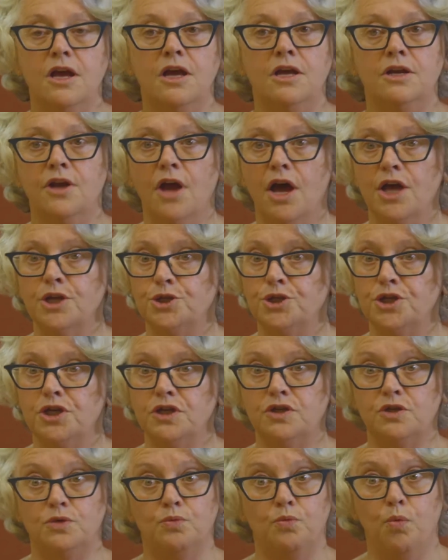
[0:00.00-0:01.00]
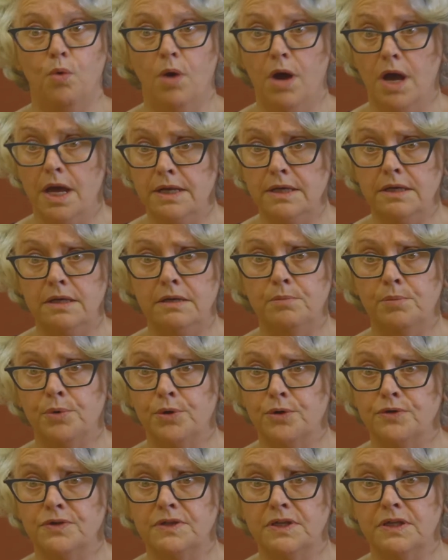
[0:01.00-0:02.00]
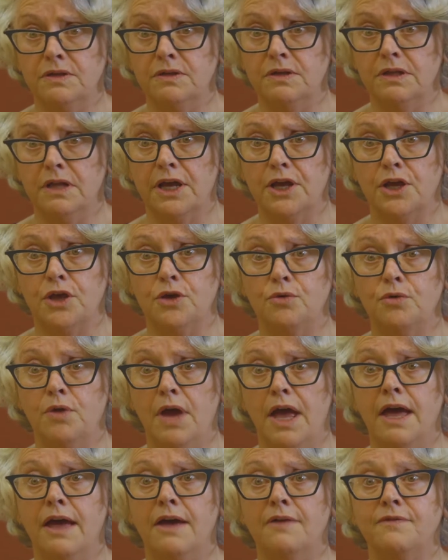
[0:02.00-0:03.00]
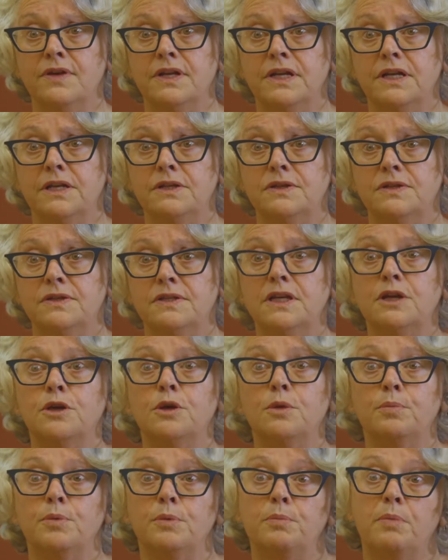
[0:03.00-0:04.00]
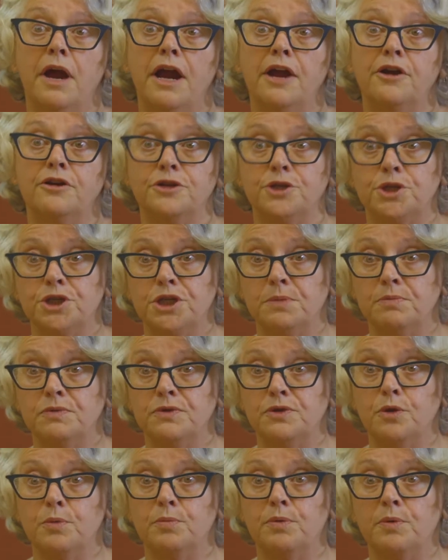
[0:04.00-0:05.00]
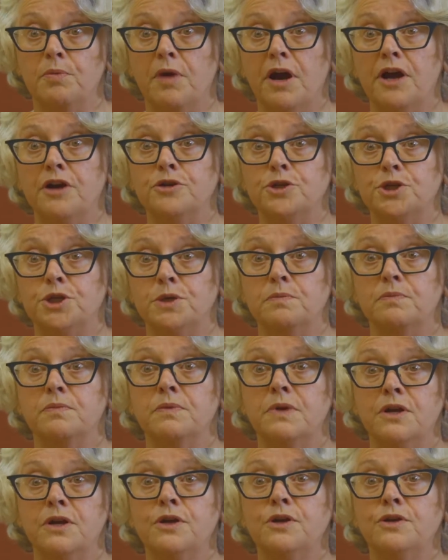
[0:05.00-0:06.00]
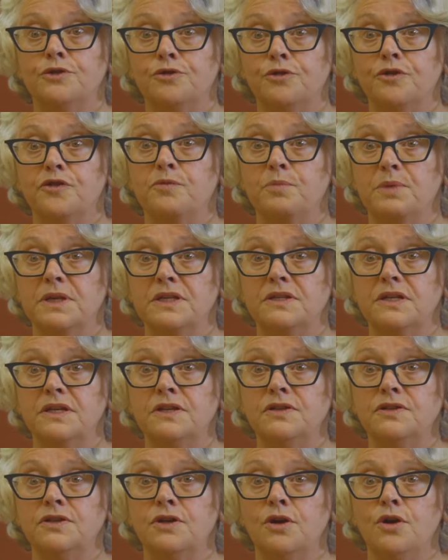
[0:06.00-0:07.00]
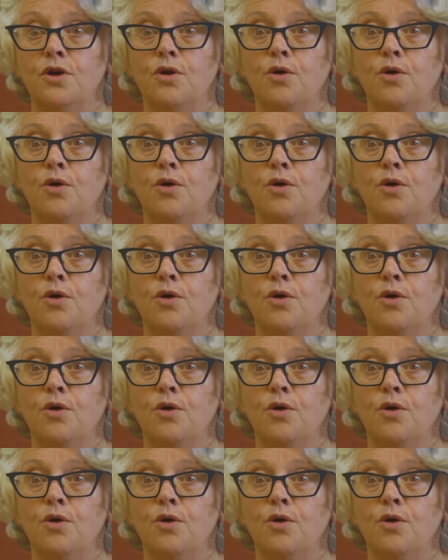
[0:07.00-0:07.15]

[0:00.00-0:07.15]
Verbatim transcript: not just one person like you have in a single proprietorship, sole proprietorship sort of business,